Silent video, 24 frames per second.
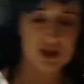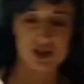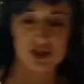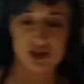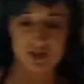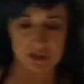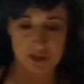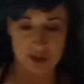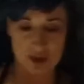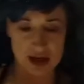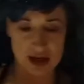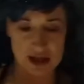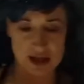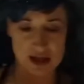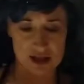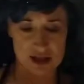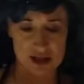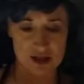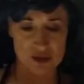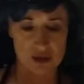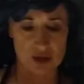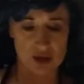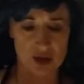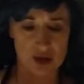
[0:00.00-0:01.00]
spray
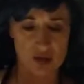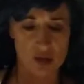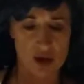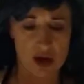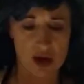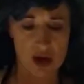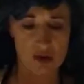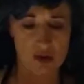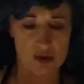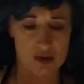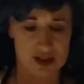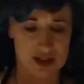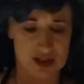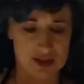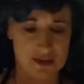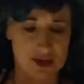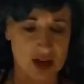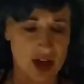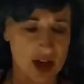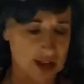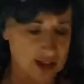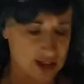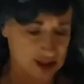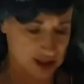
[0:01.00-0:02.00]
this really well with some
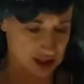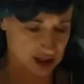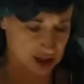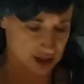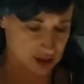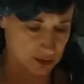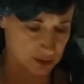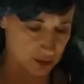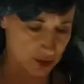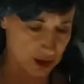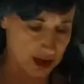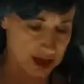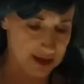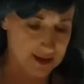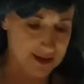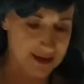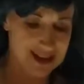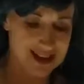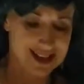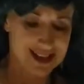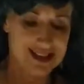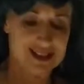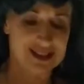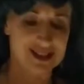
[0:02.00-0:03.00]
nonstick spray.
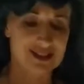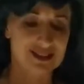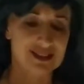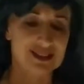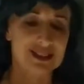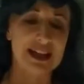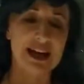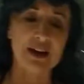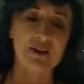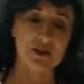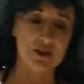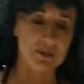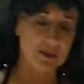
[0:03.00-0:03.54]
It's going to allow the